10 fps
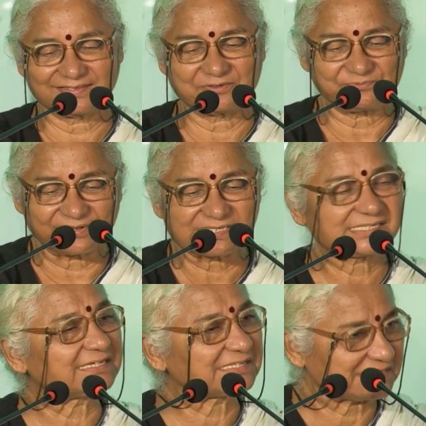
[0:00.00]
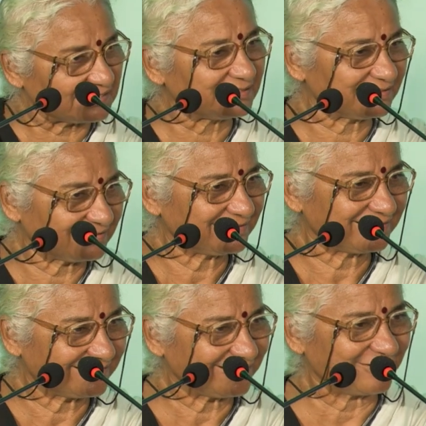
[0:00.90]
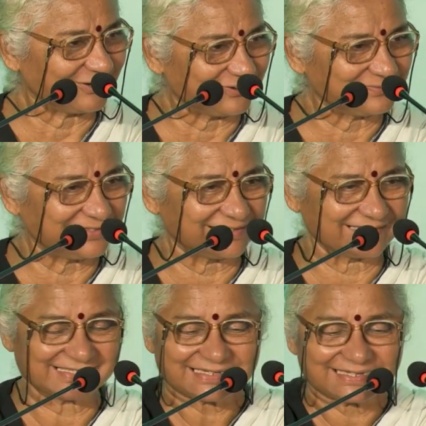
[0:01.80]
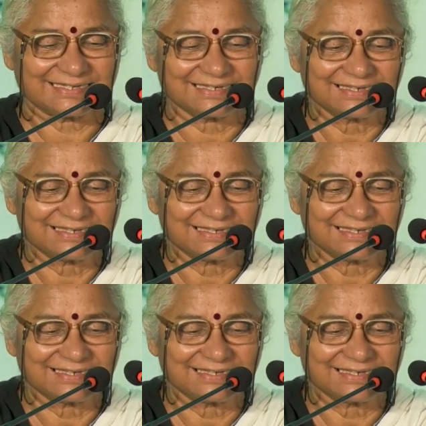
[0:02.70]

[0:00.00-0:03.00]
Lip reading: the first citizen of the city,